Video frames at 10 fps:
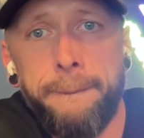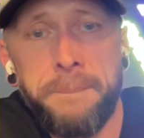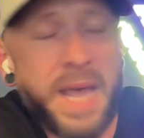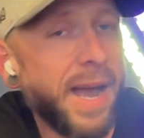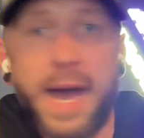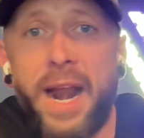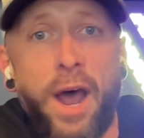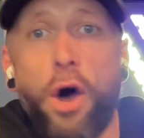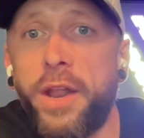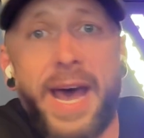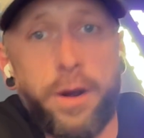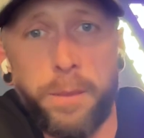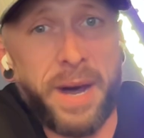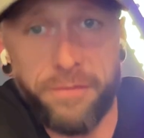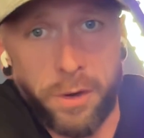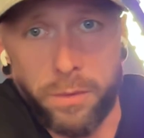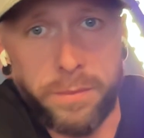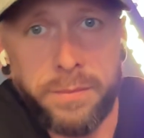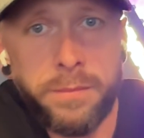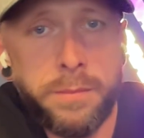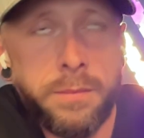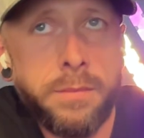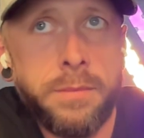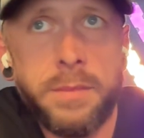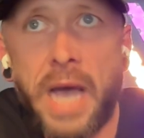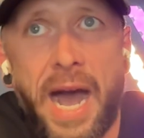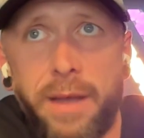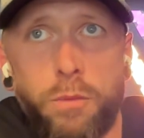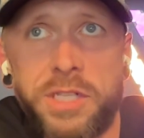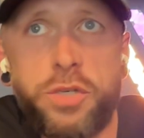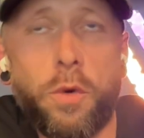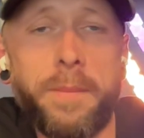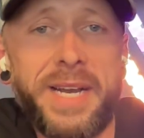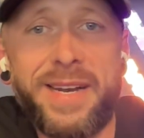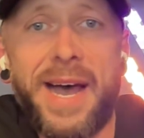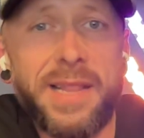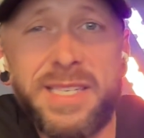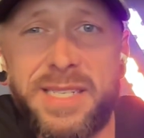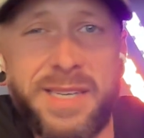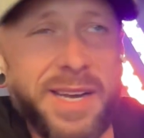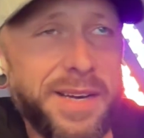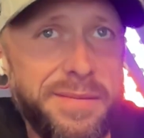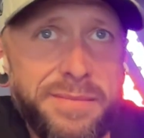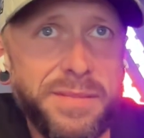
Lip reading: I got all that on my phone. What you want me to not listen to?